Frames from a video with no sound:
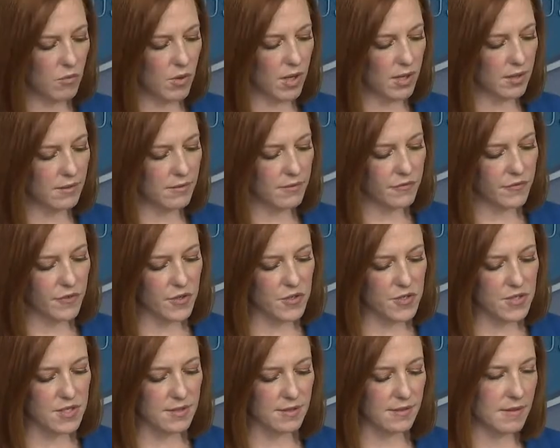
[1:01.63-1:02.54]
Well,
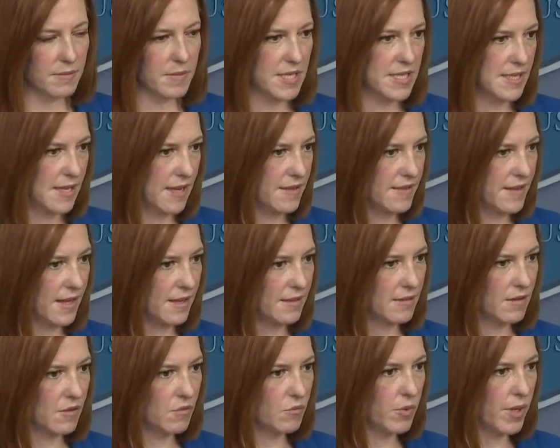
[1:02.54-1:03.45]
first, let me say
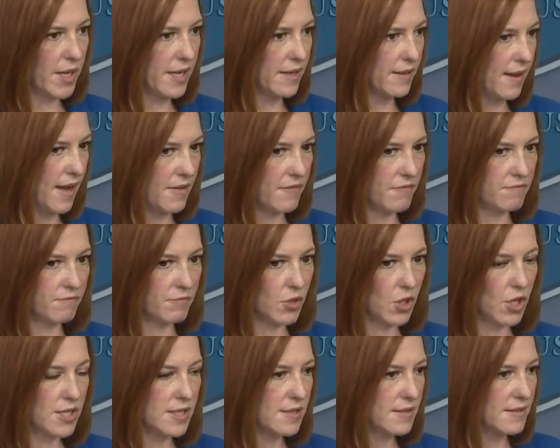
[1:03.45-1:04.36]
that we have
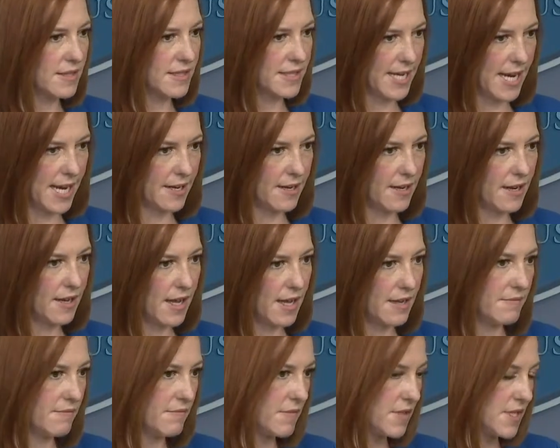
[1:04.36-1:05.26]
looked at the data,
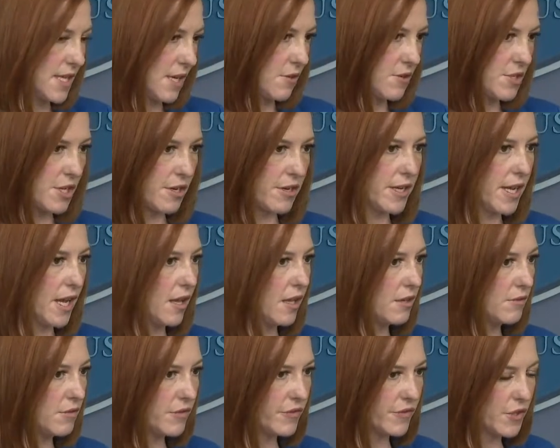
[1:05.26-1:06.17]
and Secretary
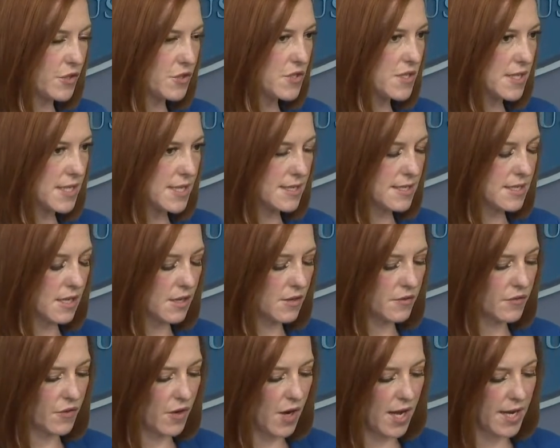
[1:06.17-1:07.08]
Yellen referred to this
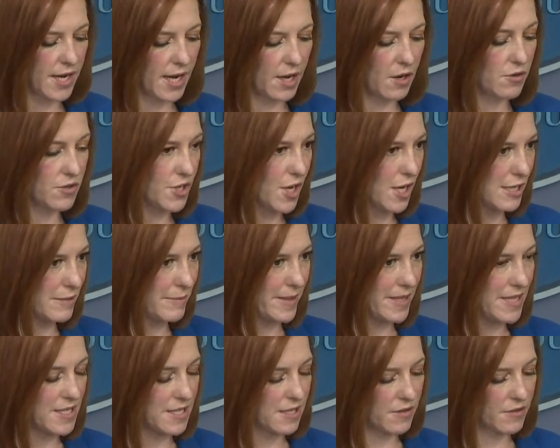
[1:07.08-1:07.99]
on Friday, or talked
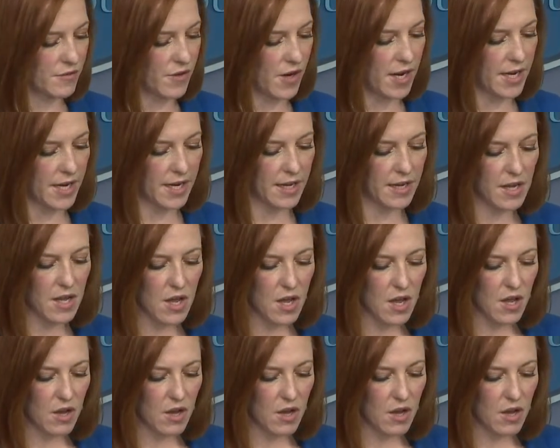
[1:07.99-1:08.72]
about this on Friday.